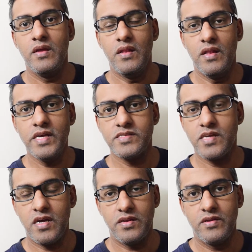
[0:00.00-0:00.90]
less
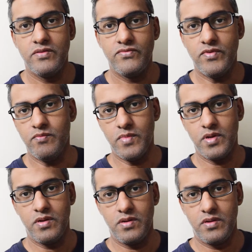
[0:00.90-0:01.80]
that from
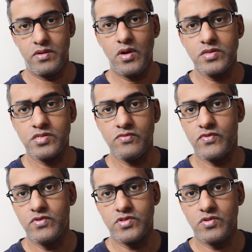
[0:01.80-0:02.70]
cost
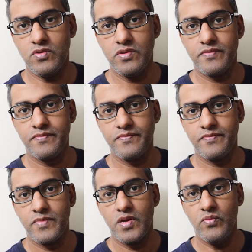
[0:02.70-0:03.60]
of goods sold,
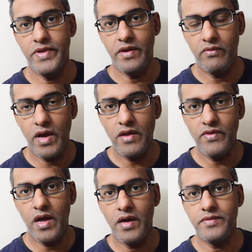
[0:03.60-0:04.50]
we arrive
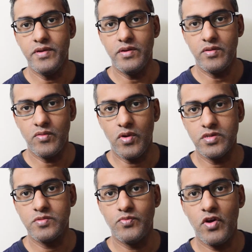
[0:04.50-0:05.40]
at
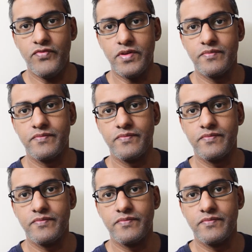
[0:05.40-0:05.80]
gross profit.